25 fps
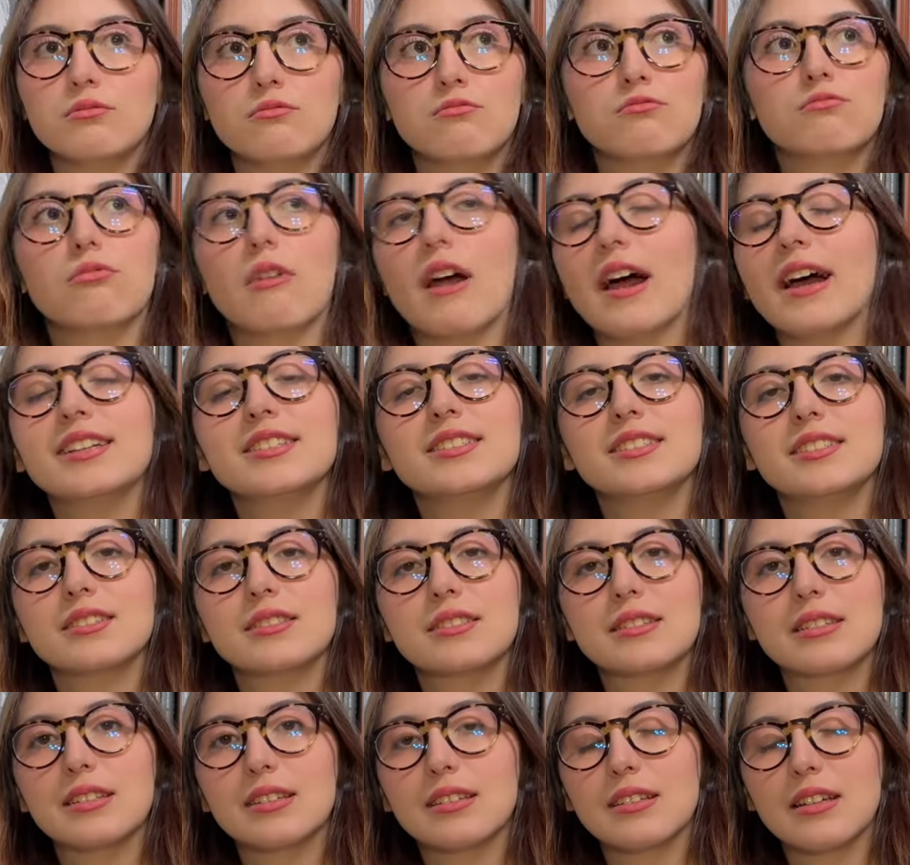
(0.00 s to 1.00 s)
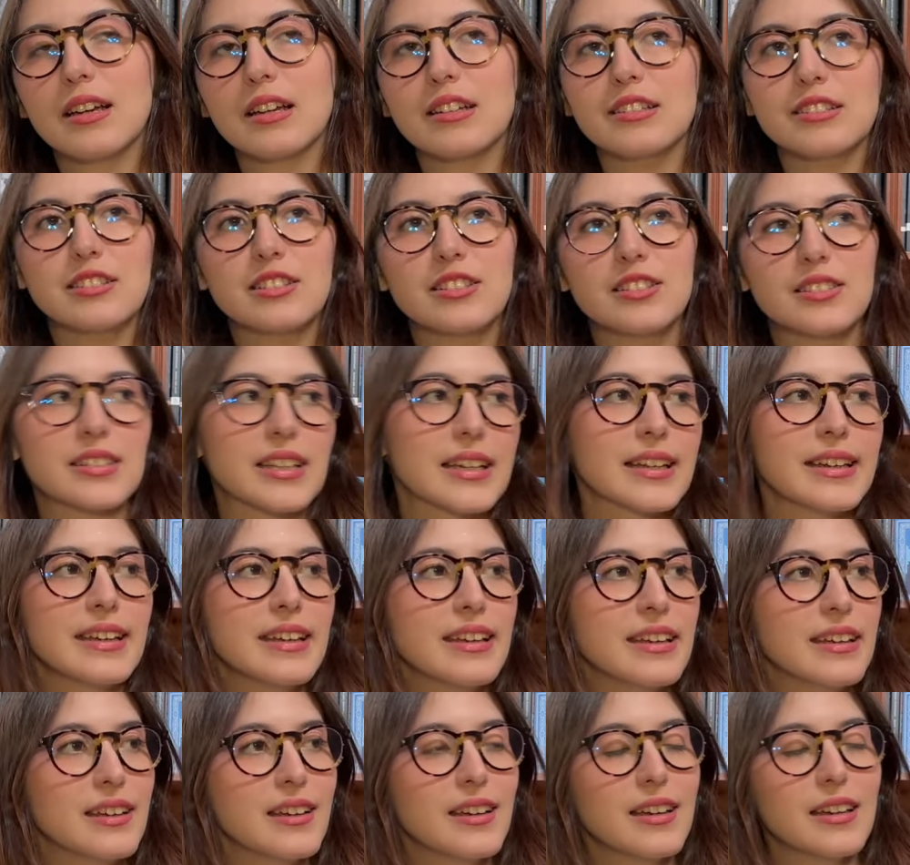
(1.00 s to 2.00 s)
rest and
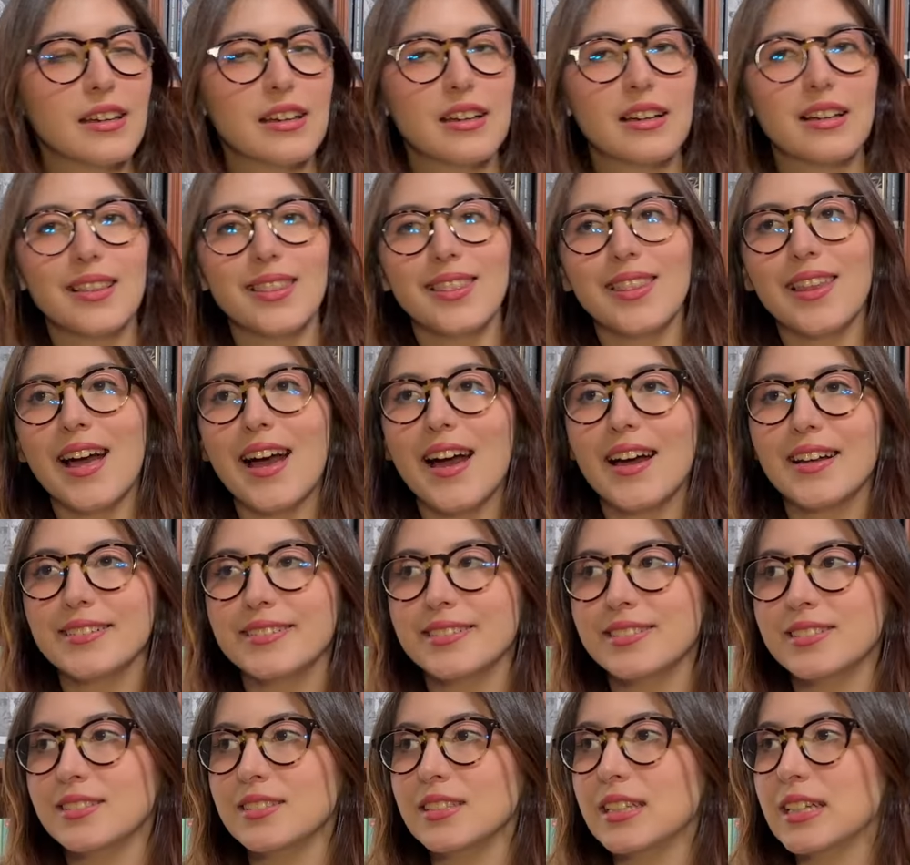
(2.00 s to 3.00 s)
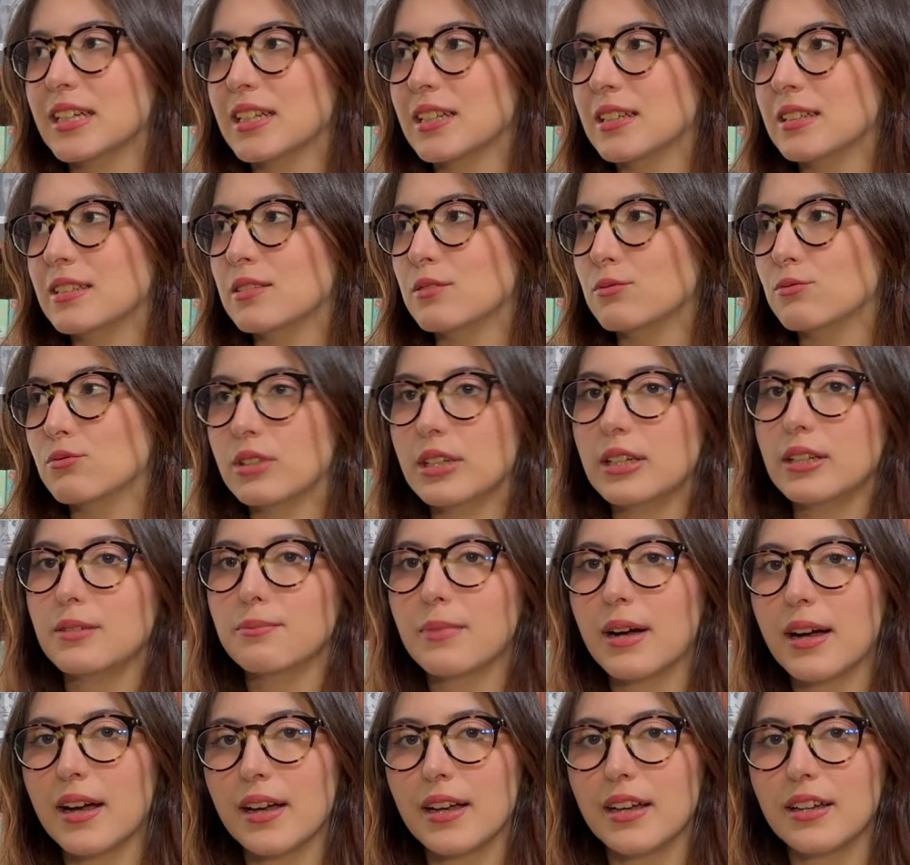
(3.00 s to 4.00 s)
study Latin and read
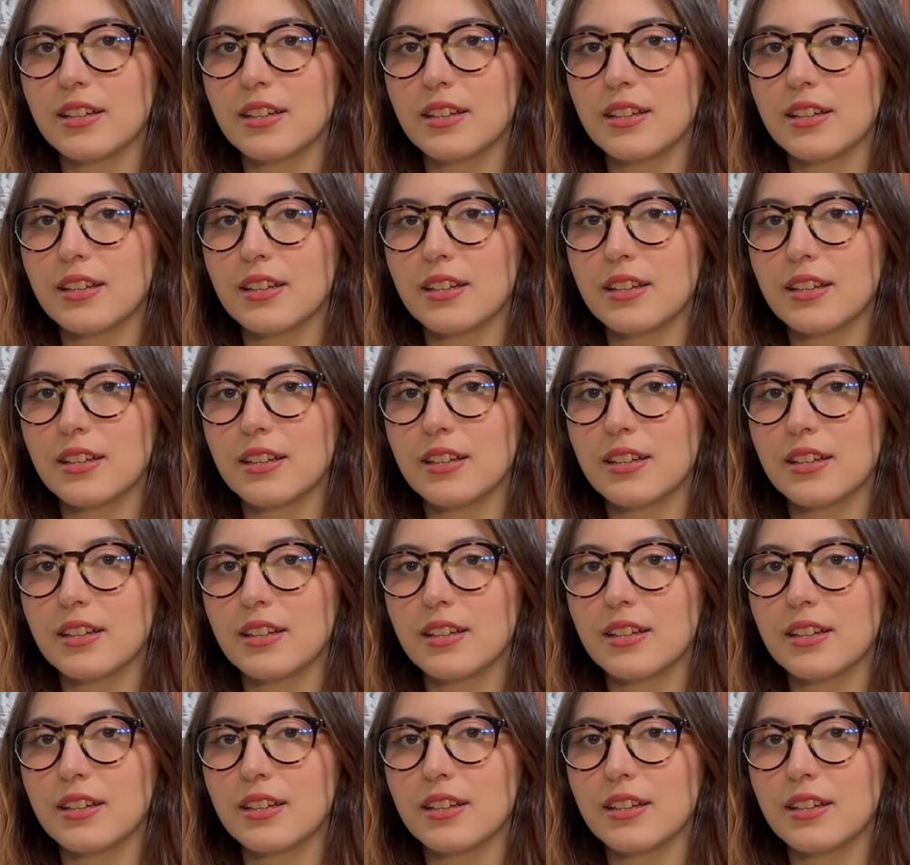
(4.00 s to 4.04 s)
my